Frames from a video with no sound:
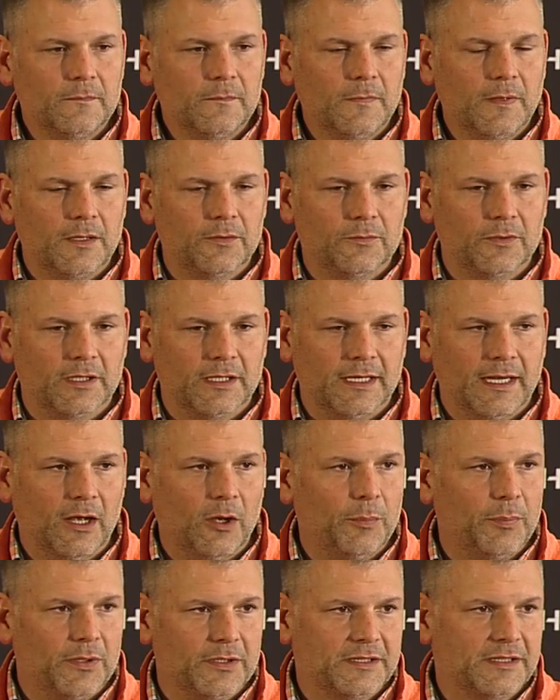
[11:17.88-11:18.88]
really
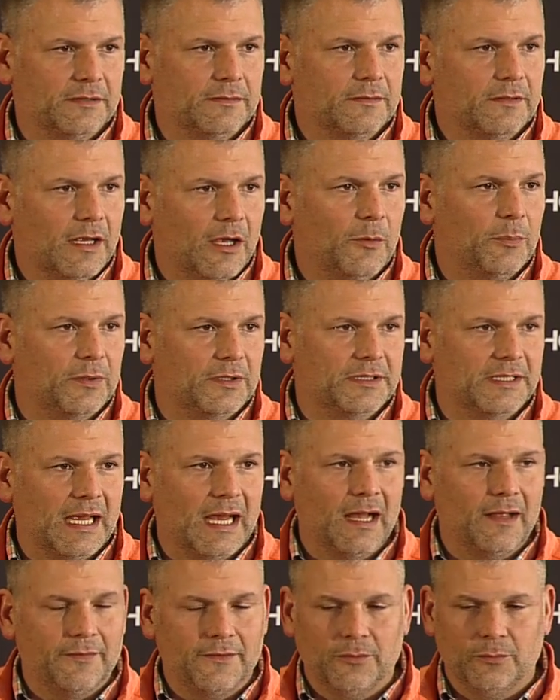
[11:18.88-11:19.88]
help us
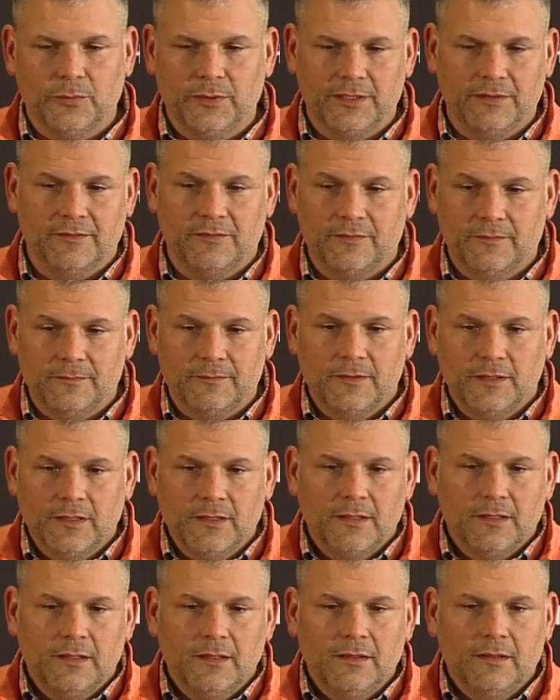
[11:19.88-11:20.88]
out that we've
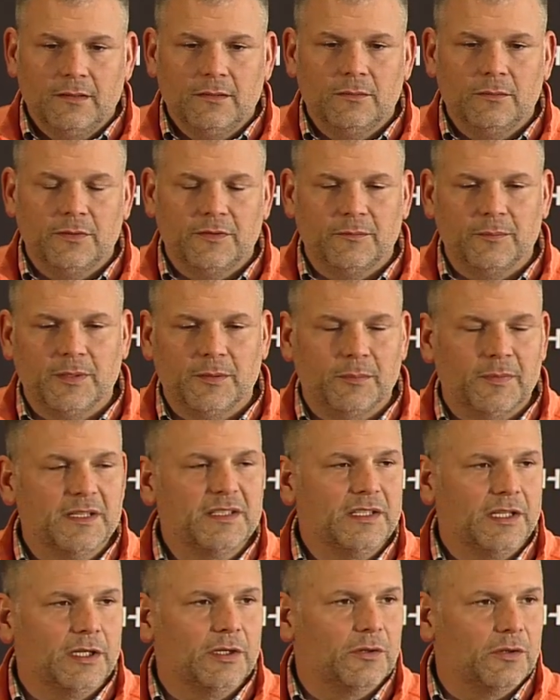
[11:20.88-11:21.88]
been
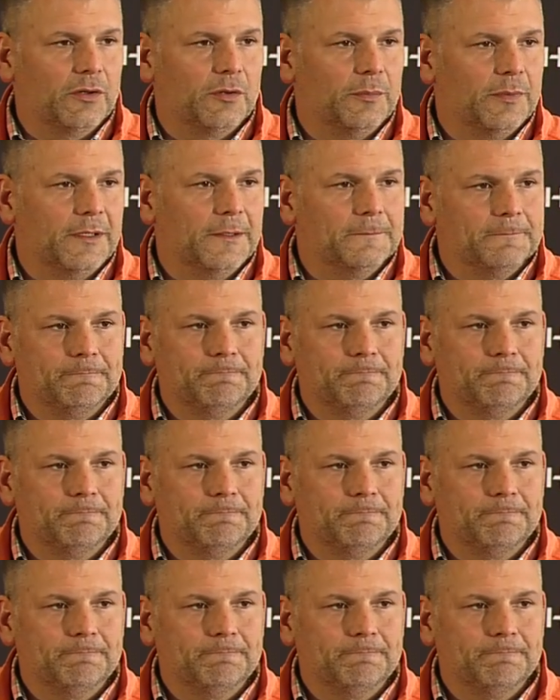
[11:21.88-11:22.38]
missing a little bit.